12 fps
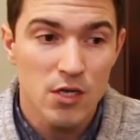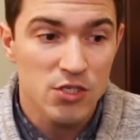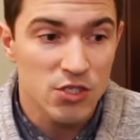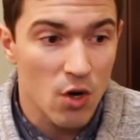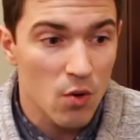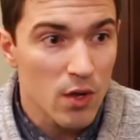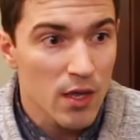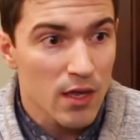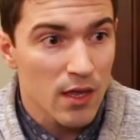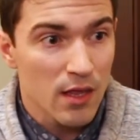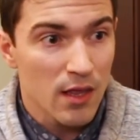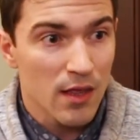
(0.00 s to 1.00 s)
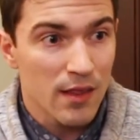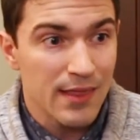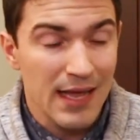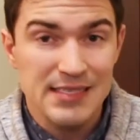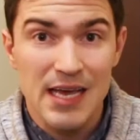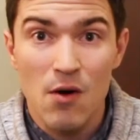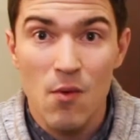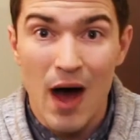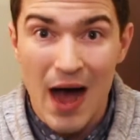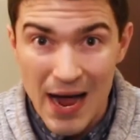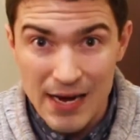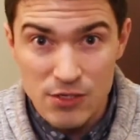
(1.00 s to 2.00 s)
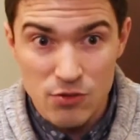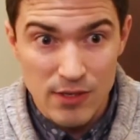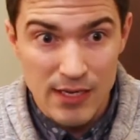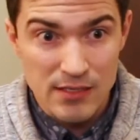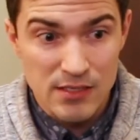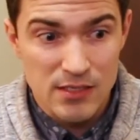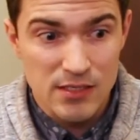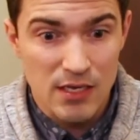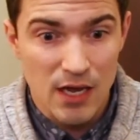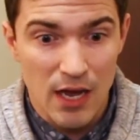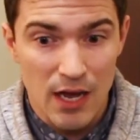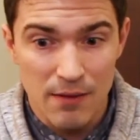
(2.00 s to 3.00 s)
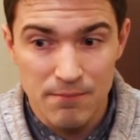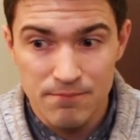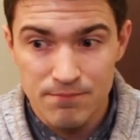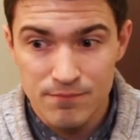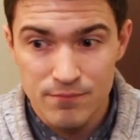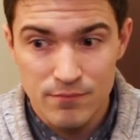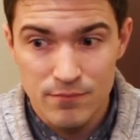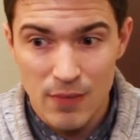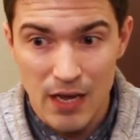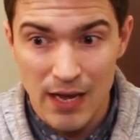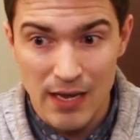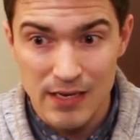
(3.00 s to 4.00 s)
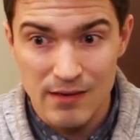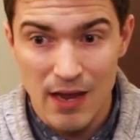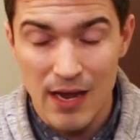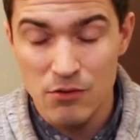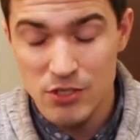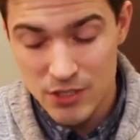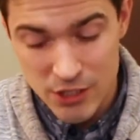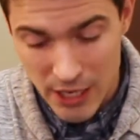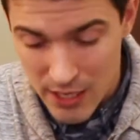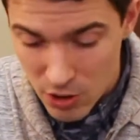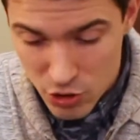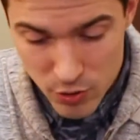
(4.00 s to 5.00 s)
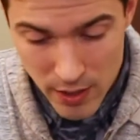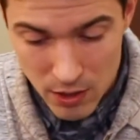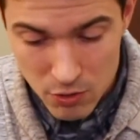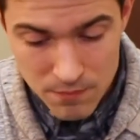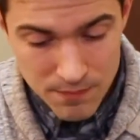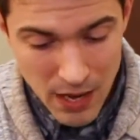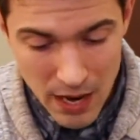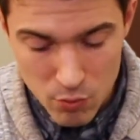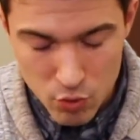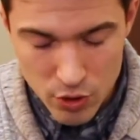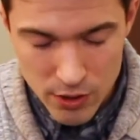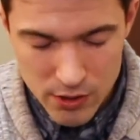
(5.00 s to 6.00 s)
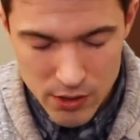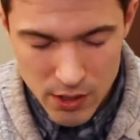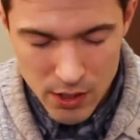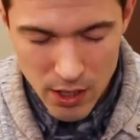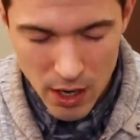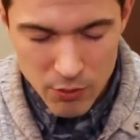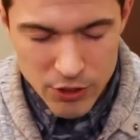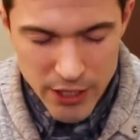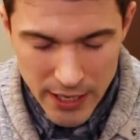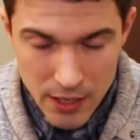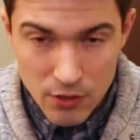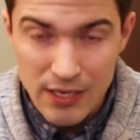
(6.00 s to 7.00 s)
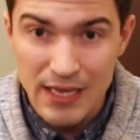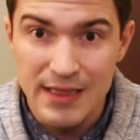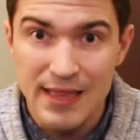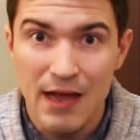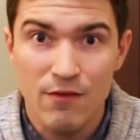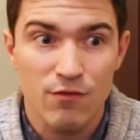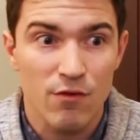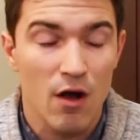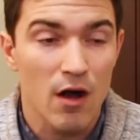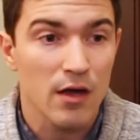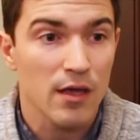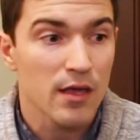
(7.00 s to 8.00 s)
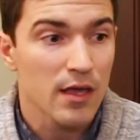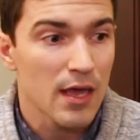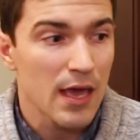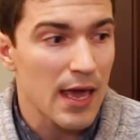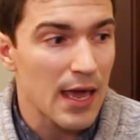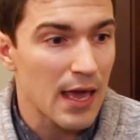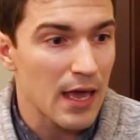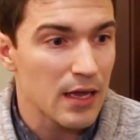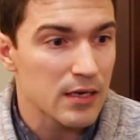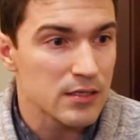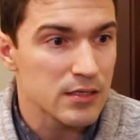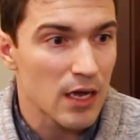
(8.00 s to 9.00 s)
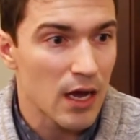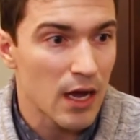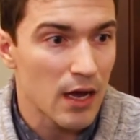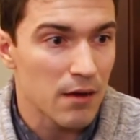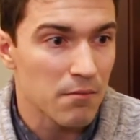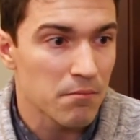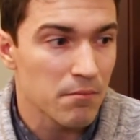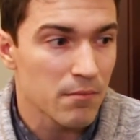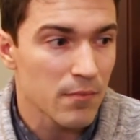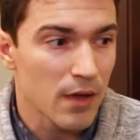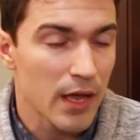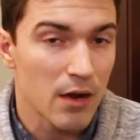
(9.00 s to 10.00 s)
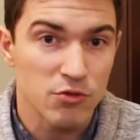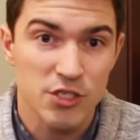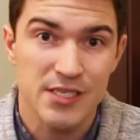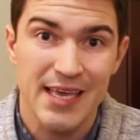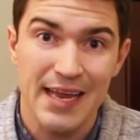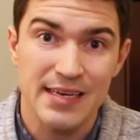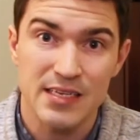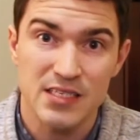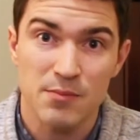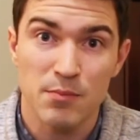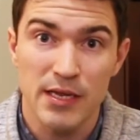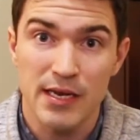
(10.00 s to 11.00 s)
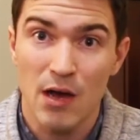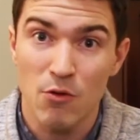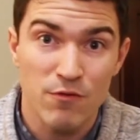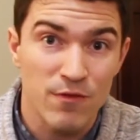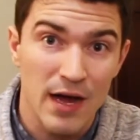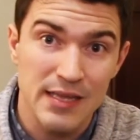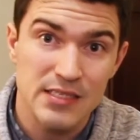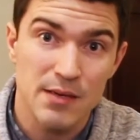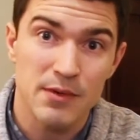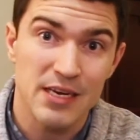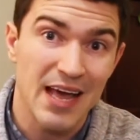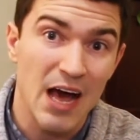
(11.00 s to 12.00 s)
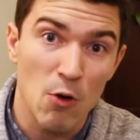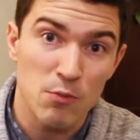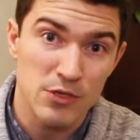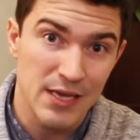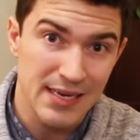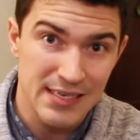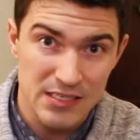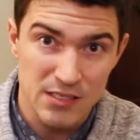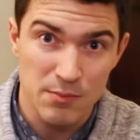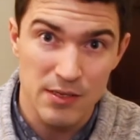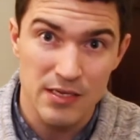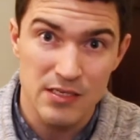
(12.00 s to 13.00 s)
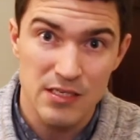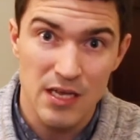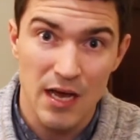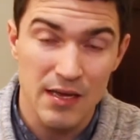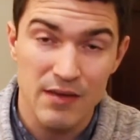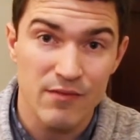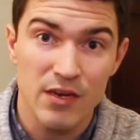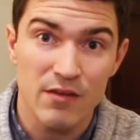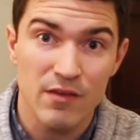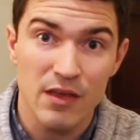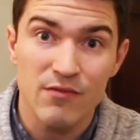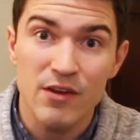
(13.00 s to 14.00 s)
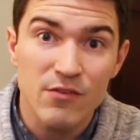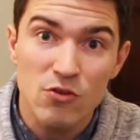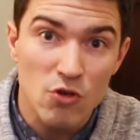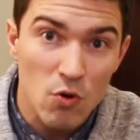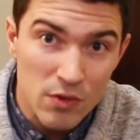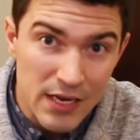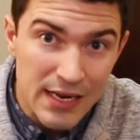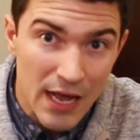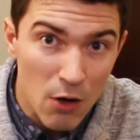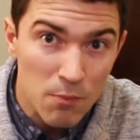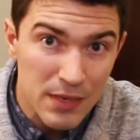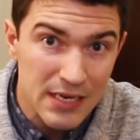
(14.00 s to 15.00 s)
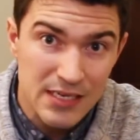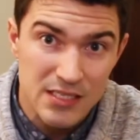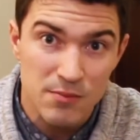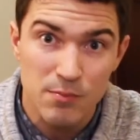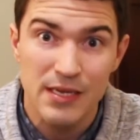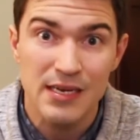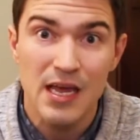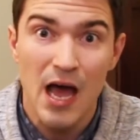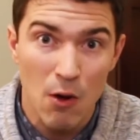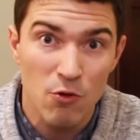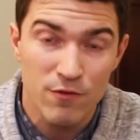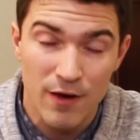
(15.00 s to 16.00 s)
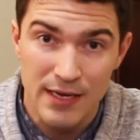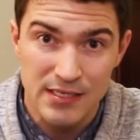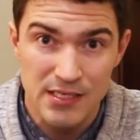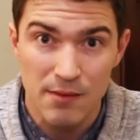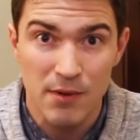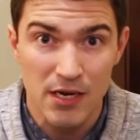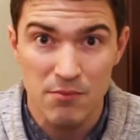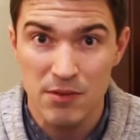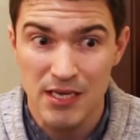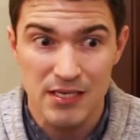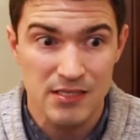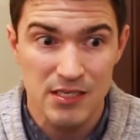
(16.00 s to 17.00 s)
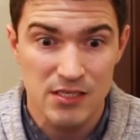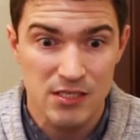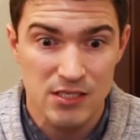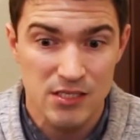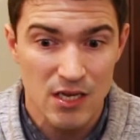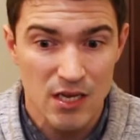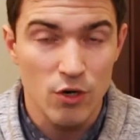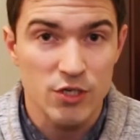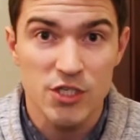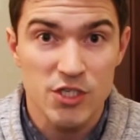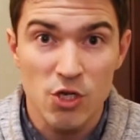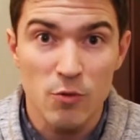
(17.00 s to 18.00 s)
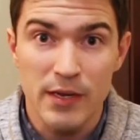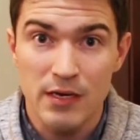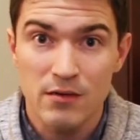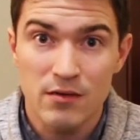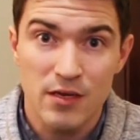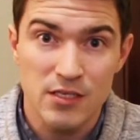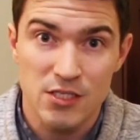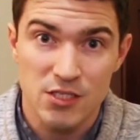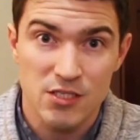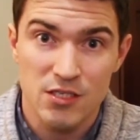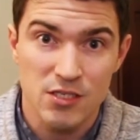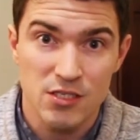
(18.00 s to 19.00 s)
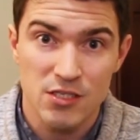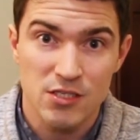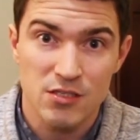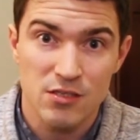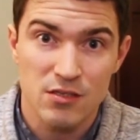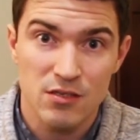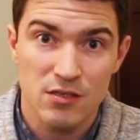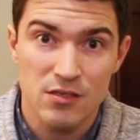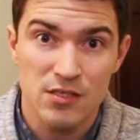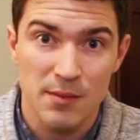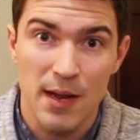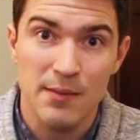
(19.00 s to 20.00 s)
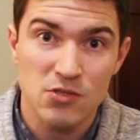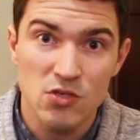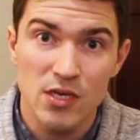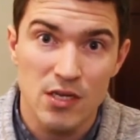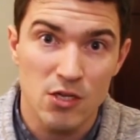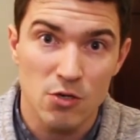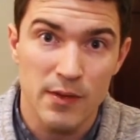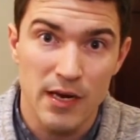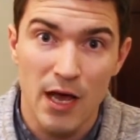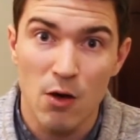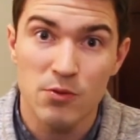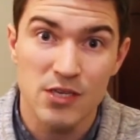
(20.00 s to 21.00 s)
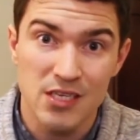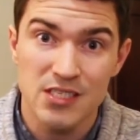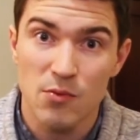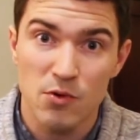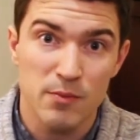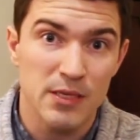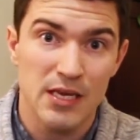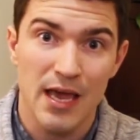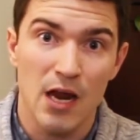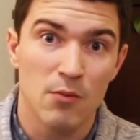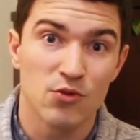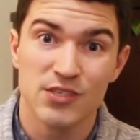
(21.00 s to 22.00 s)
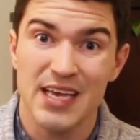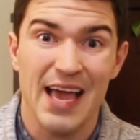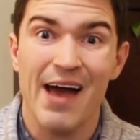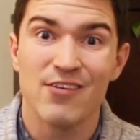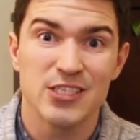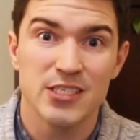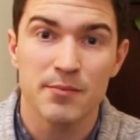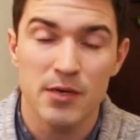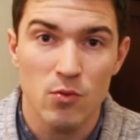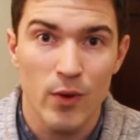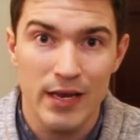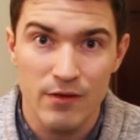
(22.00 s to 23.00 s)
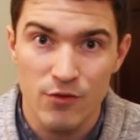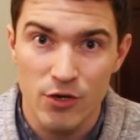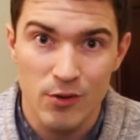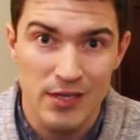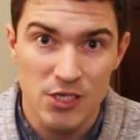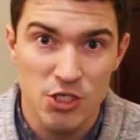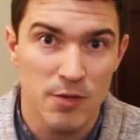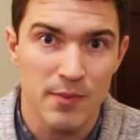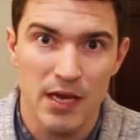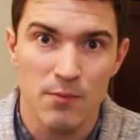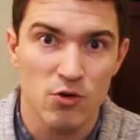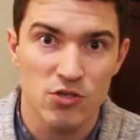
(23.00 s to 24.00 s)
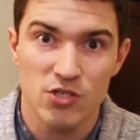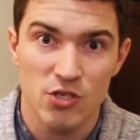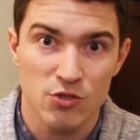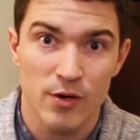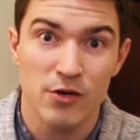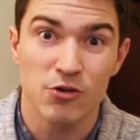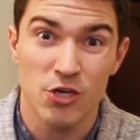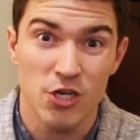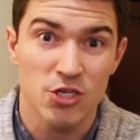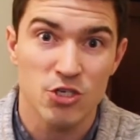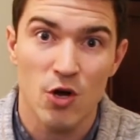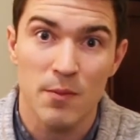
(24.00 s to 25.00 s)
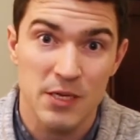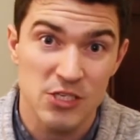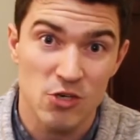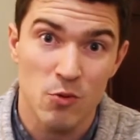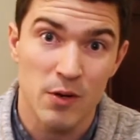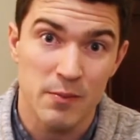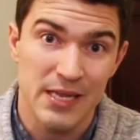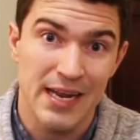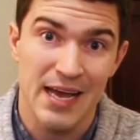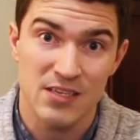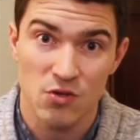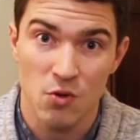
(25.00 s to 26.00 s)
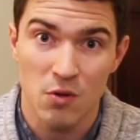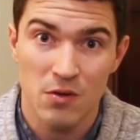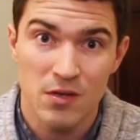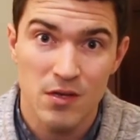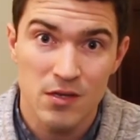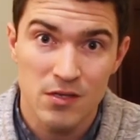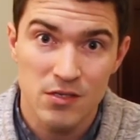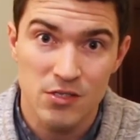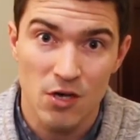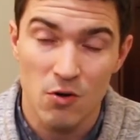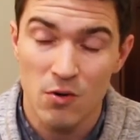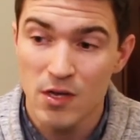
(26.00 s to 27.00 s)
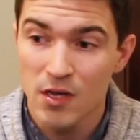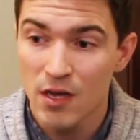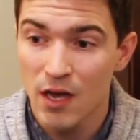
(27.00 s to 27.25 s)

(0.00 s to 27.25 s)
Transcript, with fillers: So that's how I do lists. Um, I, I would check out Trello. I would I would check out Eat That Frog, and um, and I would just get disciplined. I would find somebody to help you get disciplined. Uh, even if, even if you don't need help being disciplined, I would find somebody because it's we're just human. It's just it's just sometimes you need a little bit of help. You need somebody to be accountable. It's like having somebody waiting for you at the gym, like a personal trainer. You're going to show up because you don't want to be an asshole. So.